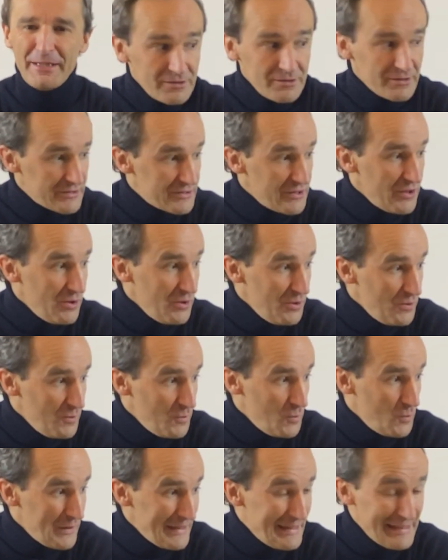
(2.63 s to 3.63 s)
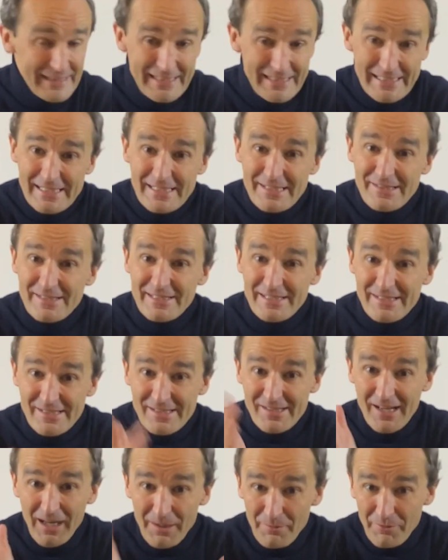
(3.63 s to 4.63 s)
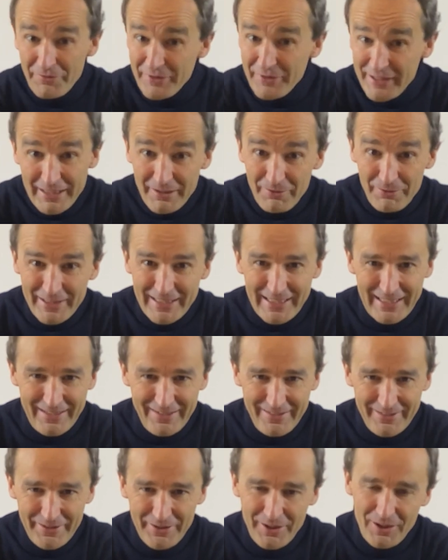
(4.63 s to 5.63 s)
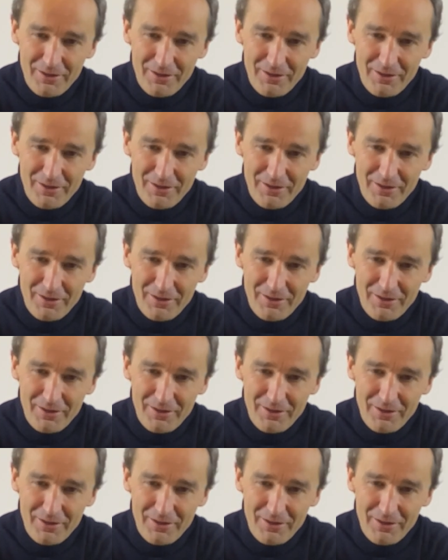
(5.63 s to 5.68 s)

So it is this time of year again,